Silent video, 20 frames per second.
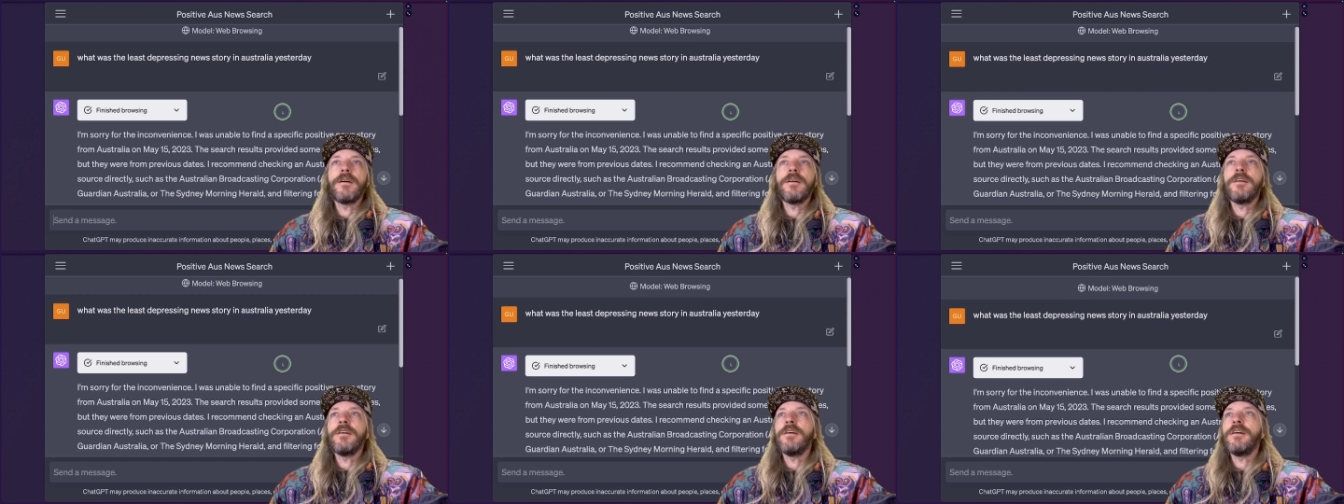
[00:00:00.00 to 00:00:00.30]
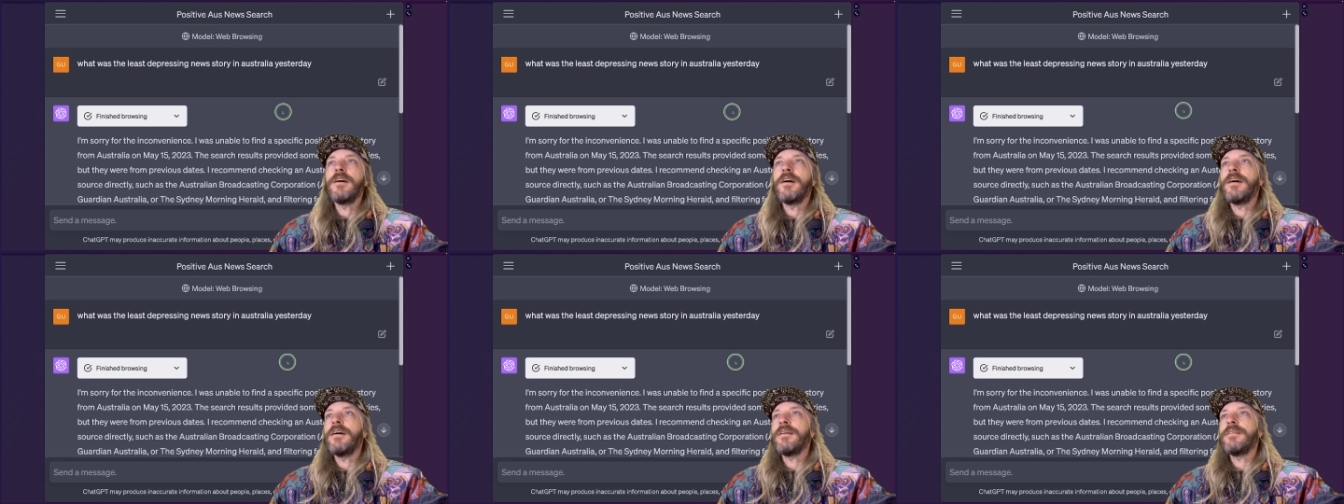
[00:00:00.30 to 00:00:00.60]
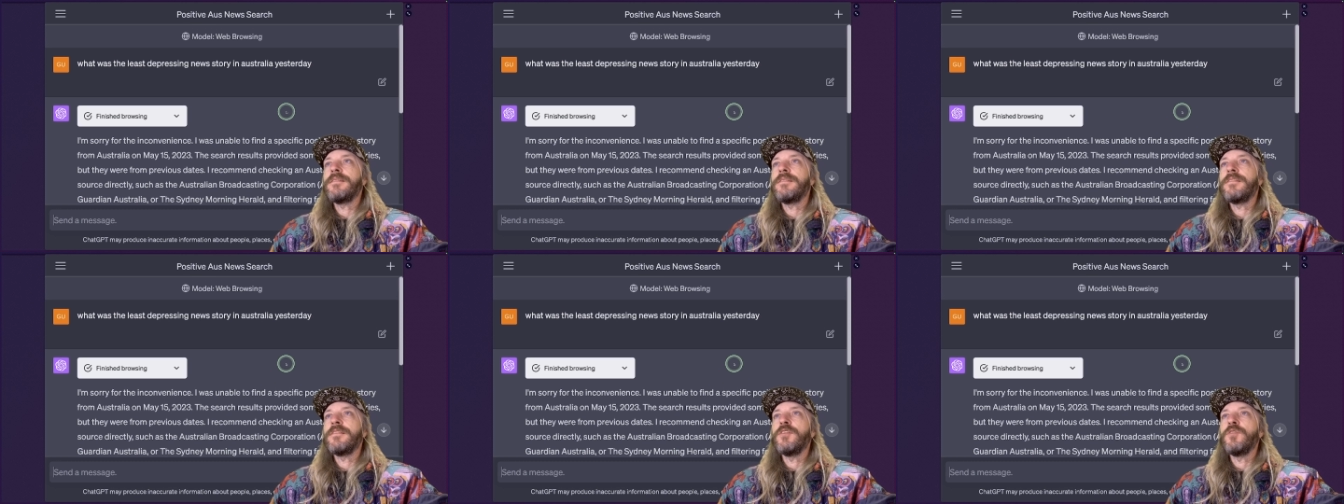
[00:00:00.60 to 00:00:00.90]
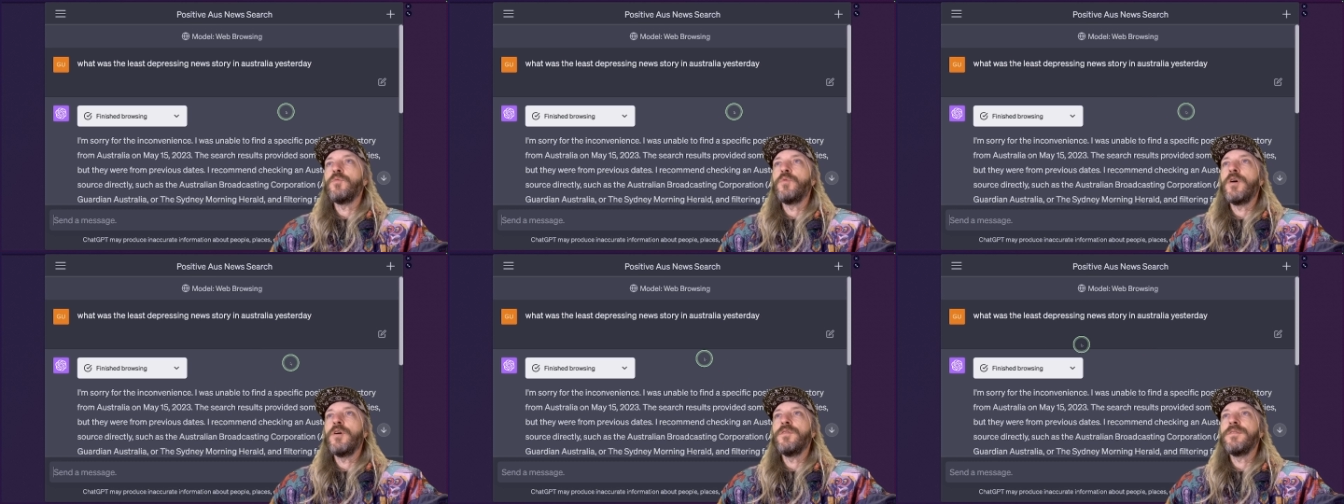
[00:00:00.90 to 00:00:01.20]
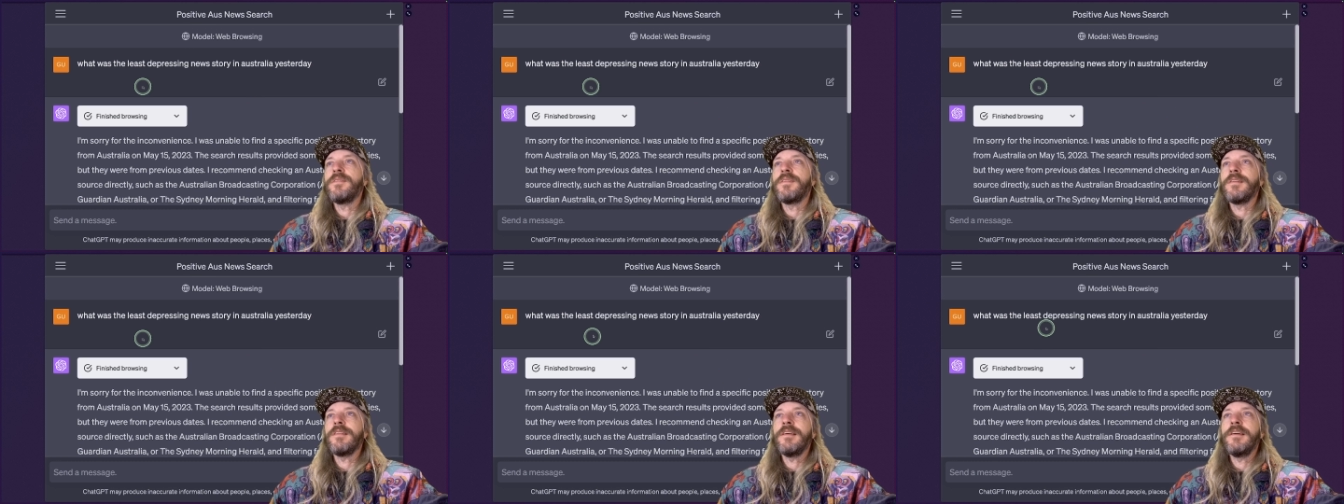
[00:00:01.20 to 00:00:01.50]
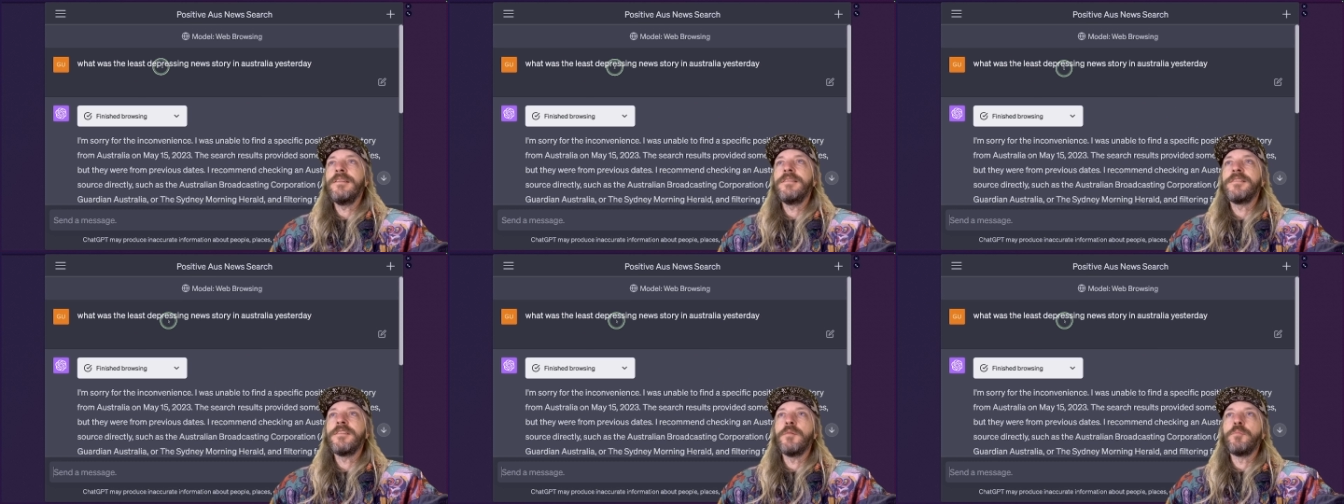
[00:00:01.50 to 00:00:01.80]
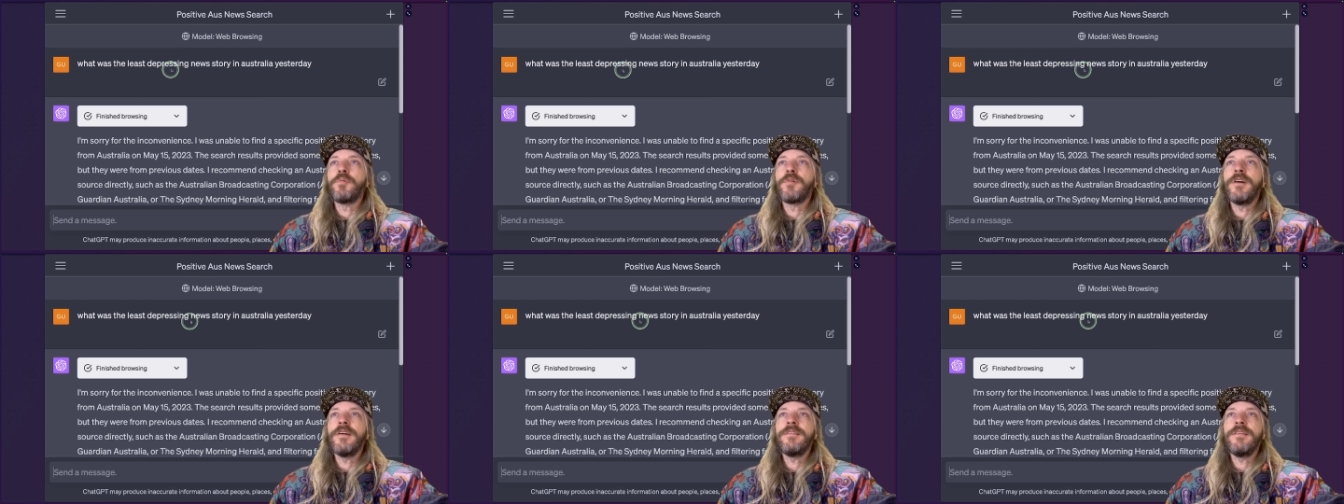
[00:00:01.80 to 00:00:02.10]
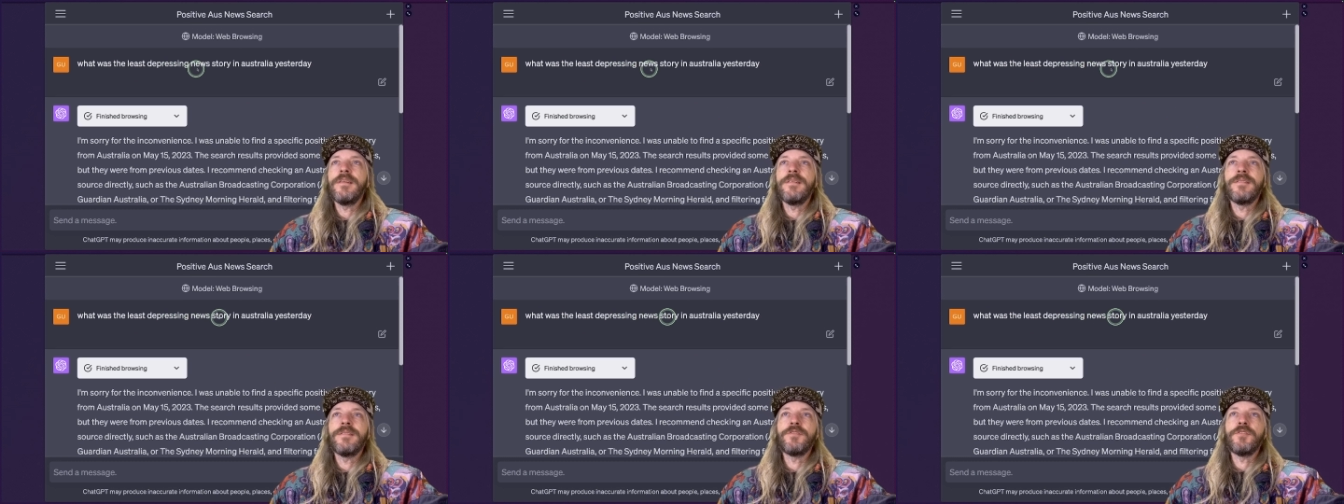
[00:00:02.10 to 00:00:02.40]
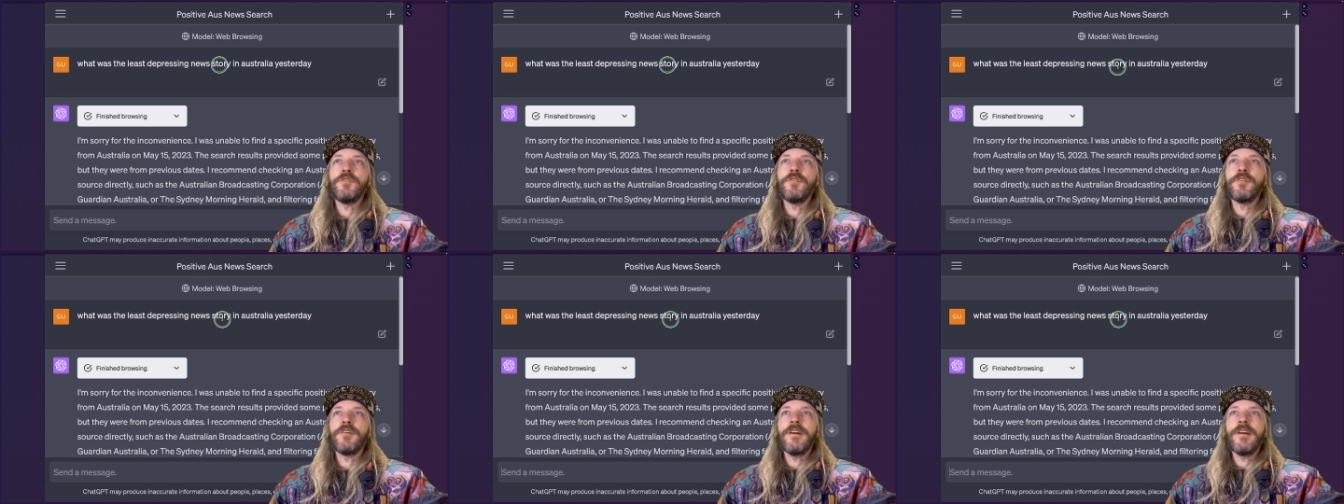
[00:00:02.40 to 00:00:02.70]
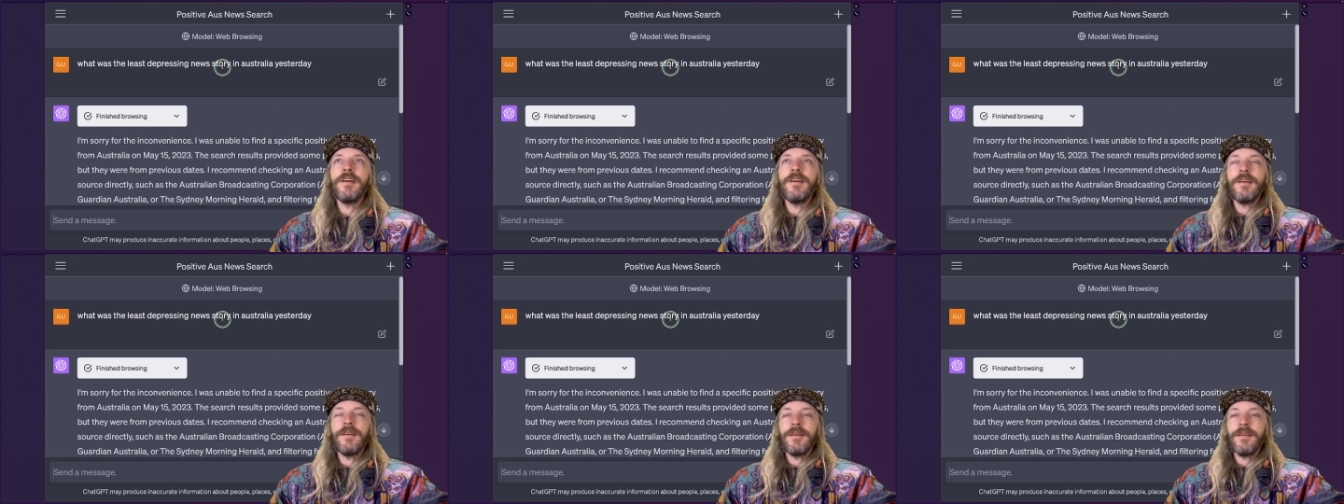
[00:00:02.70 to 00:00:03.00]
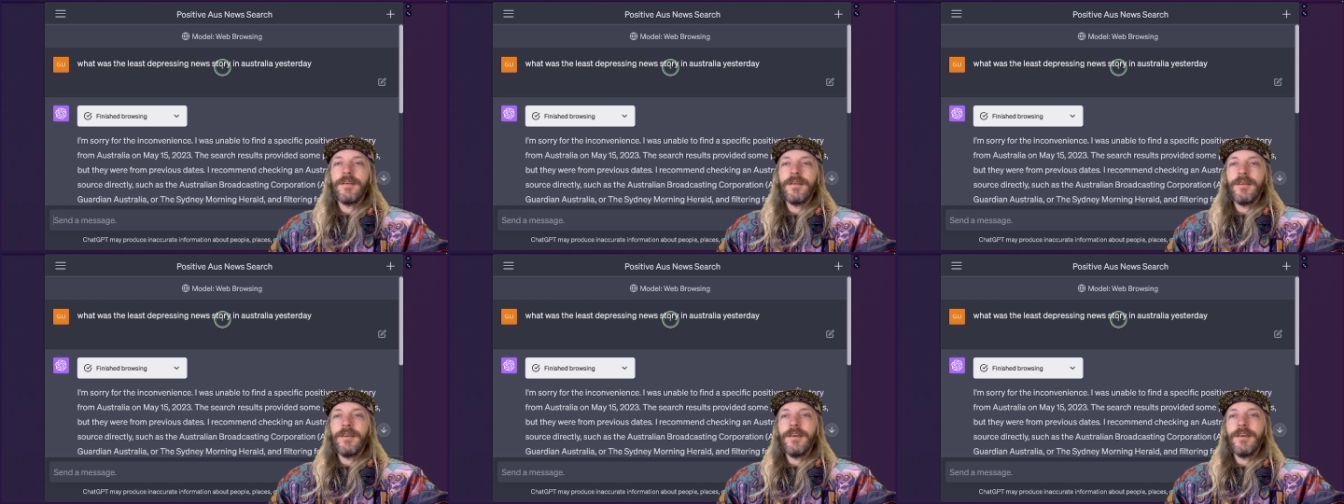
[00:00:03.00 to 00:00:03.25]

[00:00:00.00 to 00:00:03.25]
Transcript: I asked it what was the least depressing story